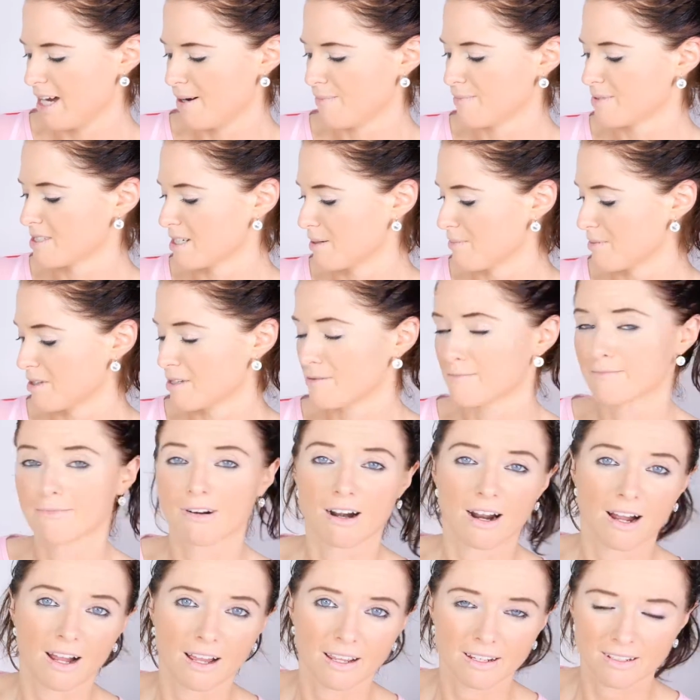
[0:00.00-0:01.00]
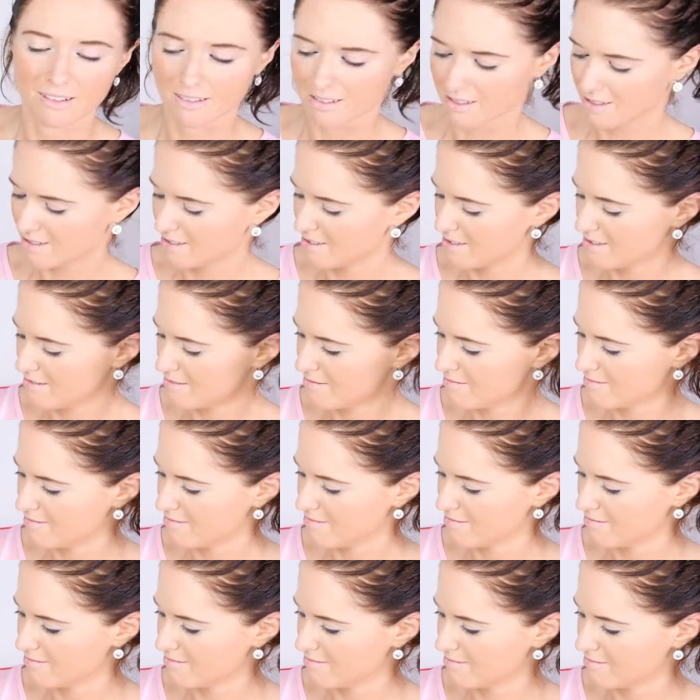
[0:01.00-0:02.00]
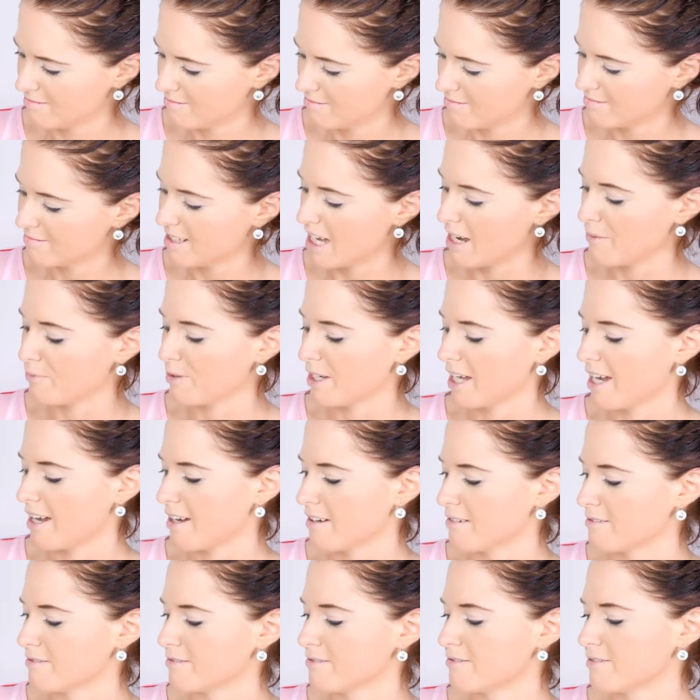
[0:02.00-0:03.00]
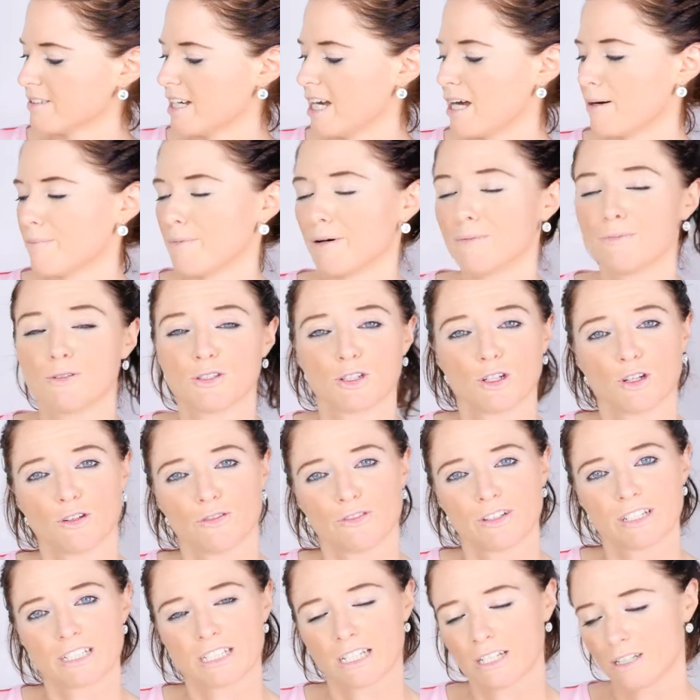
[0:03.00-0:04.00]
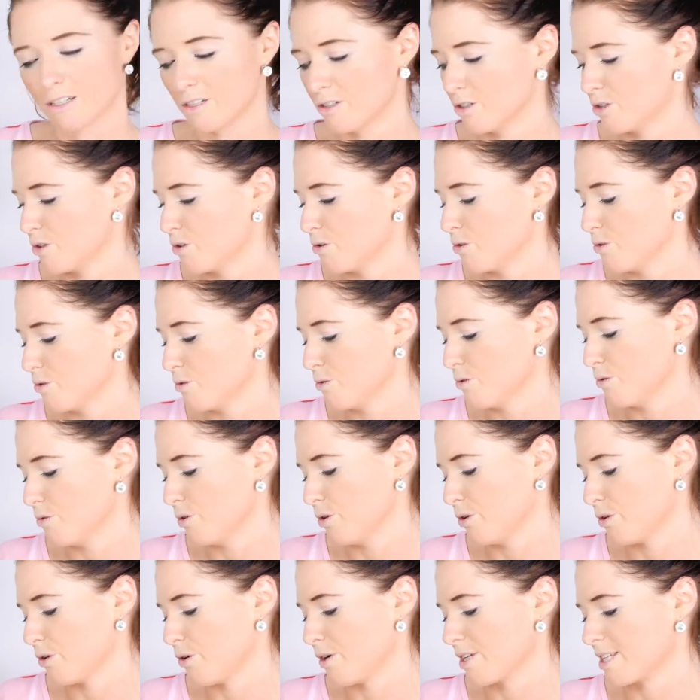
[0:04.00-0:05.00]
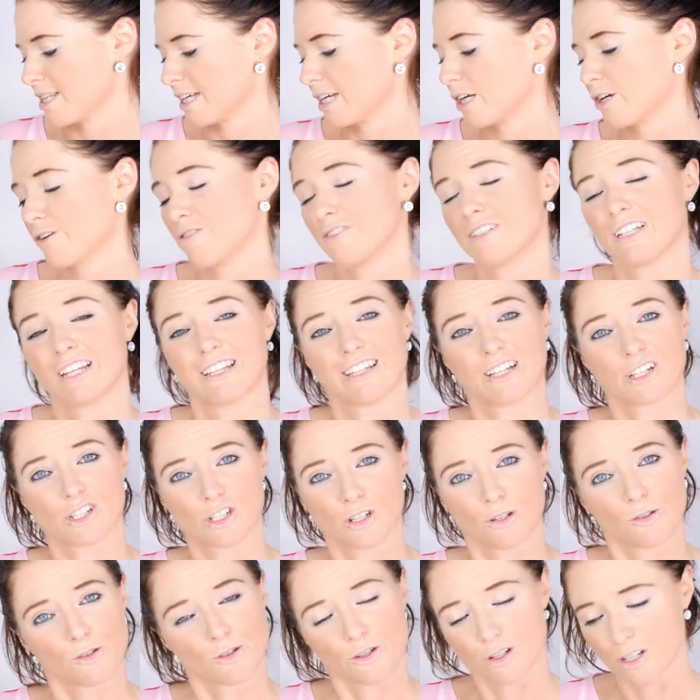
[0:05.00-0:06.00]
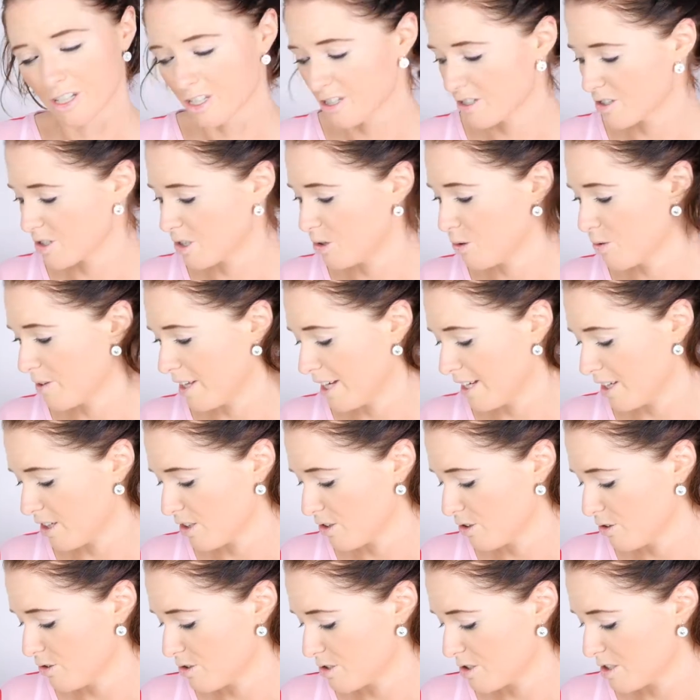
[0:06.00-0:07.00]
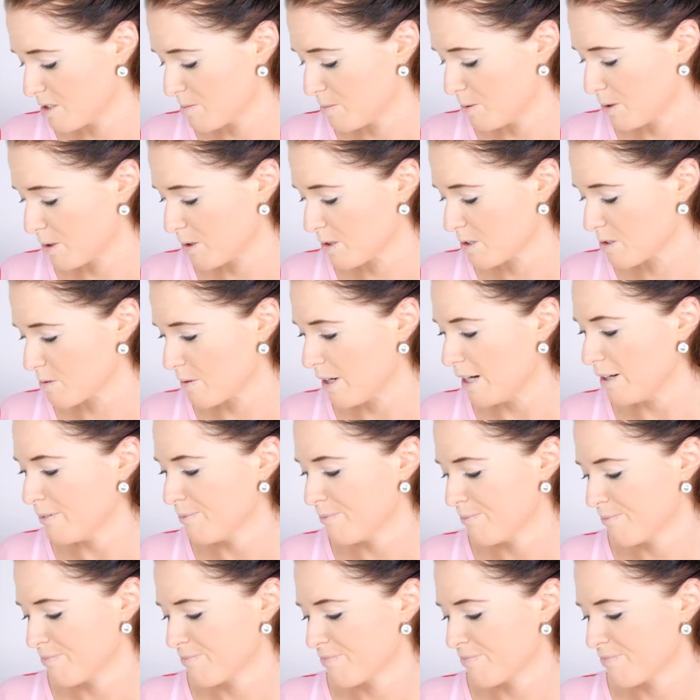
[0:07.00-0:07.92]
some of them write. And we have observers in who, I think of sending their children to the school, and they can use this book as well.